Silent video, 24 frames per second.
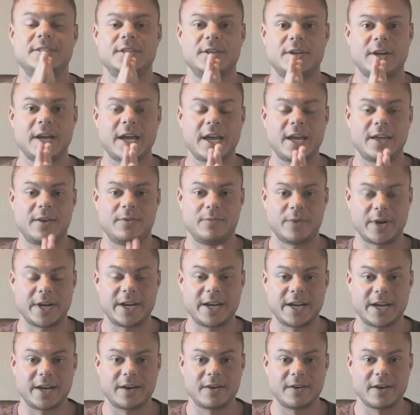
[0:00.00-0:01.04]
your head right
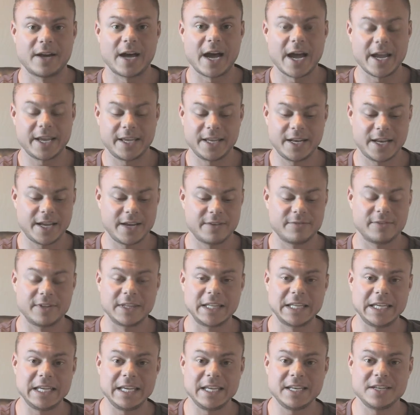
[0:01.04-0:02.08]
now. I can have
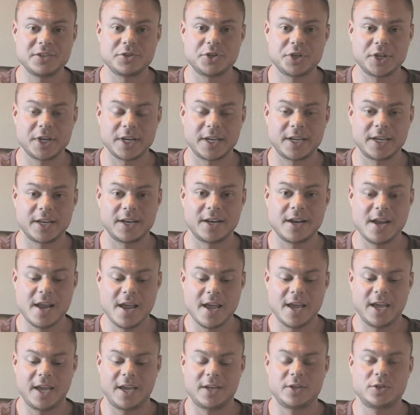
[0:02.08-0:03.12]
lean chicken
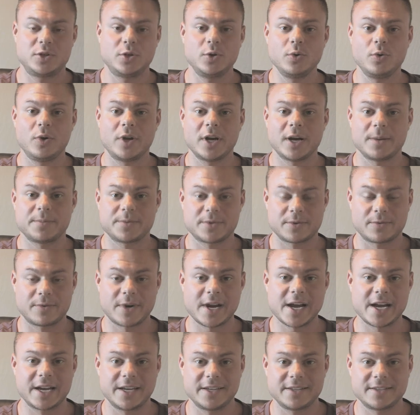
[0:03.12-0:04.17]
and 2 cups of
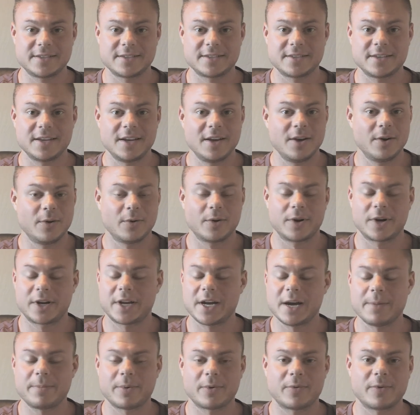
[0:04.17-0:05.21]
rice, or a
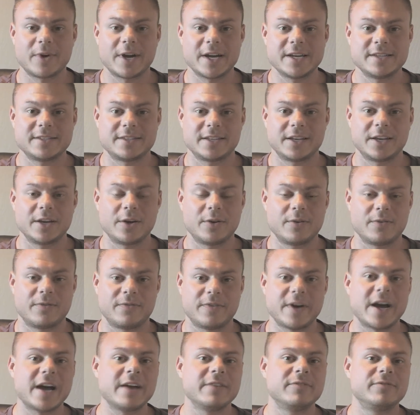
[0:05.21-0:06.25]
cup of rice, and go to
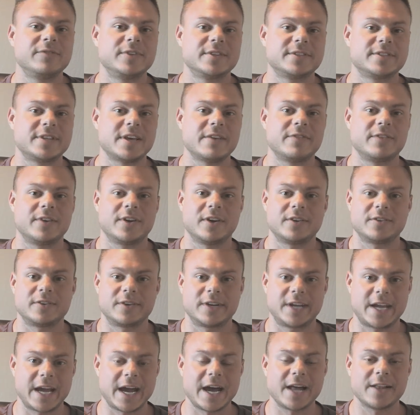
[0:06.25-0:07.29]
500 to
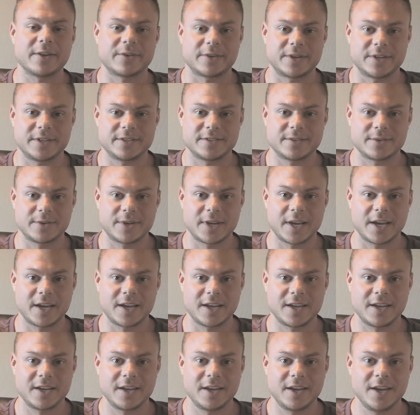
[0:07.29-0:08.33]
700 calories,
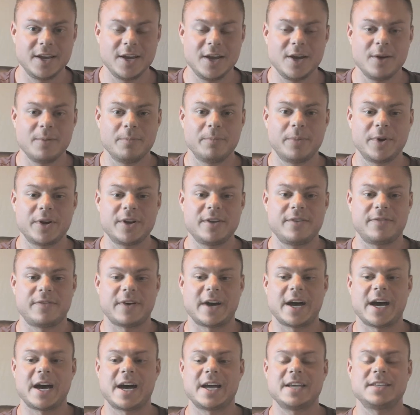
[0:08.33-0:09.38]
okay? But if
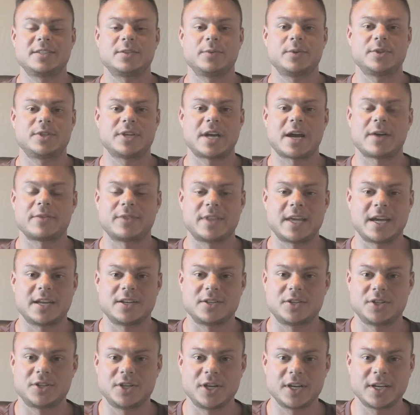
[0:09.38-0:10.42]
I switch out that
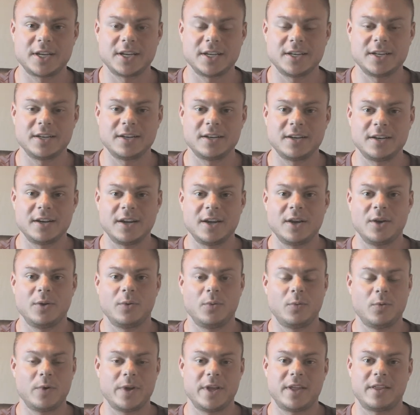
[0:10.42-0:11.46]
chicken
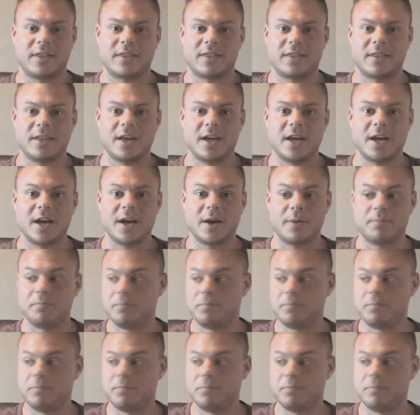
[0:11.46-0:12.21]
with a